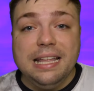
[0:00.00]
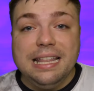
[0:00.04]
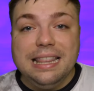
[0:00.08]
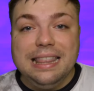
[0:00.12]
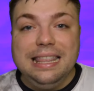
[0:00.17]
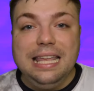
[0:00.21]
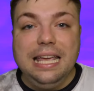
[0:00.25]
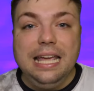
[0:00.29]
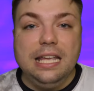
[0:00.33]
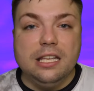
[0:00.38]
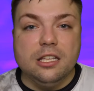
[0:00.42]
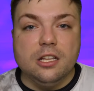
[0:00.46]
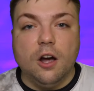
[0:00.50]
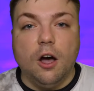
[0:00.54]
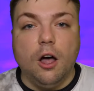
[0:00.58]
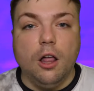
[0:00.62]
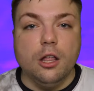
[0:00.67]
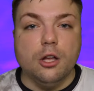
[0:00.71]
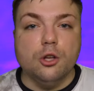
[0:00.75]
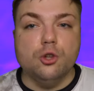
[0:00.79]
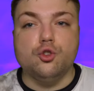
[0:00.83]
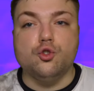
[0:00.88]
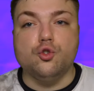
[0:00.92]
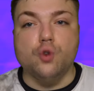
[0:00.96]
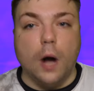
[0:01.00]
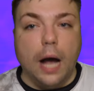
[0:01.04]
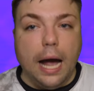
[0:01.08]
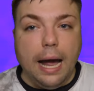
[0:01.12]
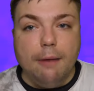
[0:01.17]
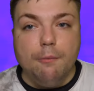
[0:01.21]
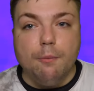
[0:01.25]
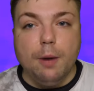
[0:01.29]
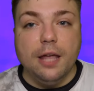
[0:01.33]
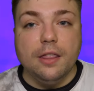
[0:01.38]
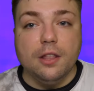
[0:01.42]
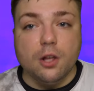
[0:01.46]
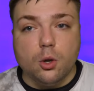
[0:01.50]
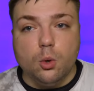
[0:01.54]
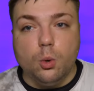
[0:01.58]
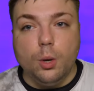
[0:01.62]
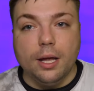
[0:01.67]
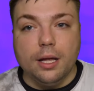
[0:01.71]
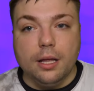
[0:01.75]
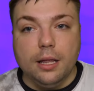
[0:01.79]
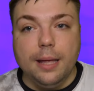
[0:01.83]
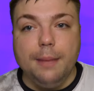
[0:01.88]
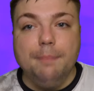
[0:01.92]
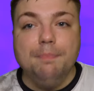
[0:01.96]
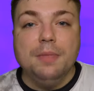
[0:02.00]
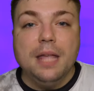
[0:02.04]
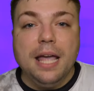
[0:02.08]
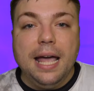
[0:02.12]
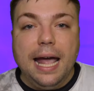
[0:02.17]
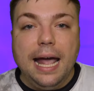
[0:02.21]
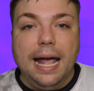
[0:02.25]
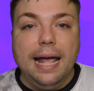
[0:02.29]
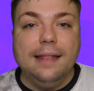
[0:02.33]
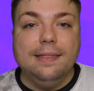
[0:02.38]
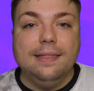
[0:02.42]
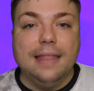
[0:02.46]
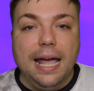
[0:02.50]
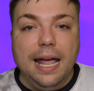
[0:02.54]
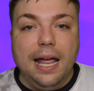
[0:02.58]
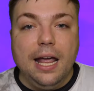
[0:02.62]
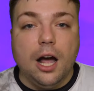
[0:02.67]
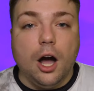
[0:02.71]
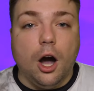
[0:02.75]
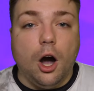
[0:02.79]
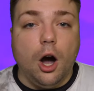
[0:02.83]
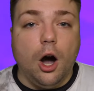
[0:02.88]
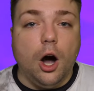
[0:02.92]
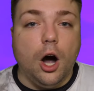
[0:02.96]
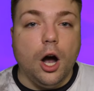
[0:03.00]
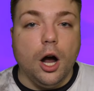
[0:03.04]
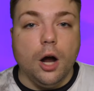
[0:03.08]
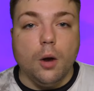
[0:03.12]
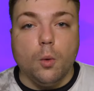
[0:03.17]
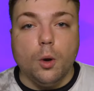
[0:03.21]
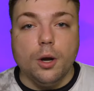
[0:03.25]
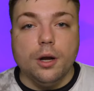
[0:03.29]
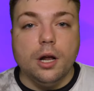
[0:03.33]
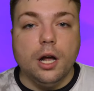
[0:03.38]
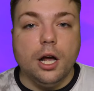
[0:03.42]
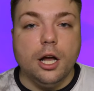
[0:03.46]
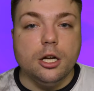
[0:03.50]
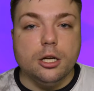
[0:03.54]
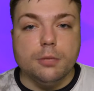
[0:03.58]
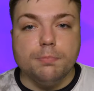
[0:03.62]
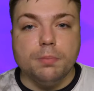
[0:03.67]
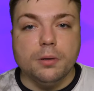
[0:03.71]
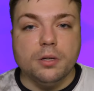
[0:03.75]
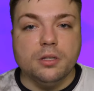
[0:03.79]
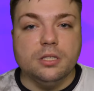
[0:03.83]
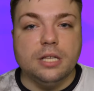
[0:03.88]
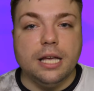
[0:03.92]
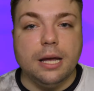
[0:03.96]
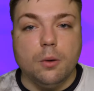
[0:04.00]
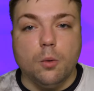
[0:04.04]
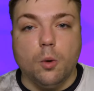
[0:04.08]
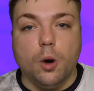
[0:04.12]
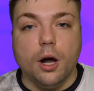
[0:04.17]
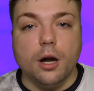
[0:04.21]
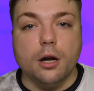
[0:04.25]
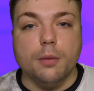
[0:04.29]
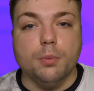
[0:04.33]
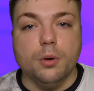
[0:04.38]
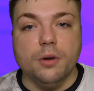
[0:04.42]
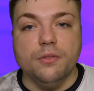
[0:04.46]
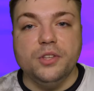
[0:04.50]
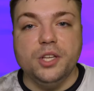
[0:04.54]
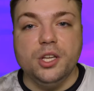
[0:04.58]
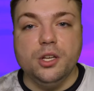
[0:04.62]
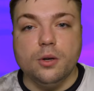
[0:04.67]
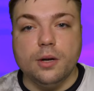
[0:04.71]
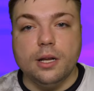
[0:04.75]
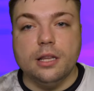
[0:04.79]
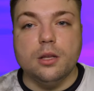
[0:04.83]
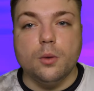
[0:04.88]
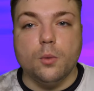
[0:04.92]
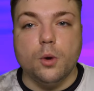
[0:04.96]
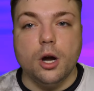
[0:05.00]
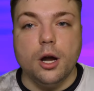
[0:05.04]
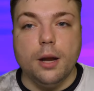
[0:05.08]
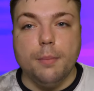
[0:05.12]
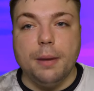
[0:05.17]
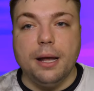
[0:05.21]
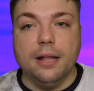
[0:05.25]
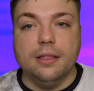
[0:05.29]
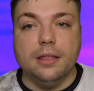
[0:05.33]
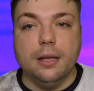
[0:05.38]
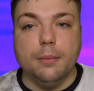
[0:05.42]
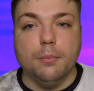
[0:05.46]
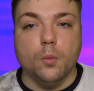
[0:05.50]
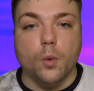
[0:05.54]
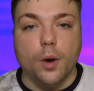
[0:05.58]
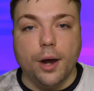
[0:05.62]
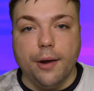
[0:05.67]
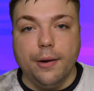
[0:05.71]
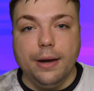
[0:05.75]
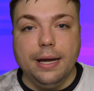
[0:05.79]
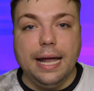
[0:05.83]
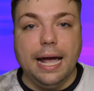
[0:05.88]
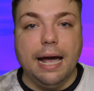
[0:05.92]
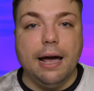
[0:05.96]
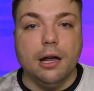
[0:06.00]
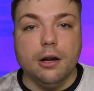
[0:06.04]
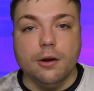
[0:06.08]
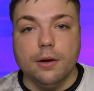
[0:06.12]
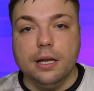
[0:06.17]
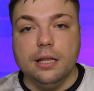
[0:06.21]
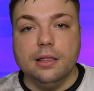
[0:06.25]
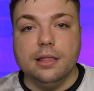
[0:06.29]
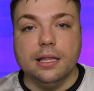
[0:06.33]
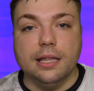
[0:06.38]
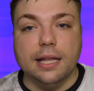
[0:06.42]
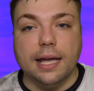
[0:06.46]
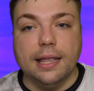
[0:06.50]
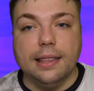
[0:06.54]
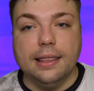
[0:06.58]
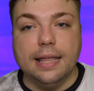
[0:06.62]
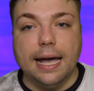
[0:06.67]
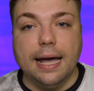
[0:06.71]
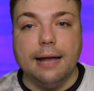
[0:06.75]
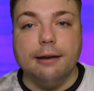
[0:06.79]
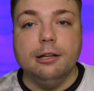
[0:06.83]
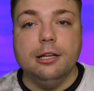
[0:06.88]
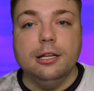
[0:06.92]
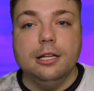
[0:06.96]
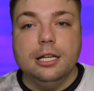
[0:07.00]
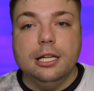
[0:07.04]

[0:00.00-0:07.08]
these collars dry rather quickly and they are 100% waterproof, so you don't have to worry about them wearing out or anything like that.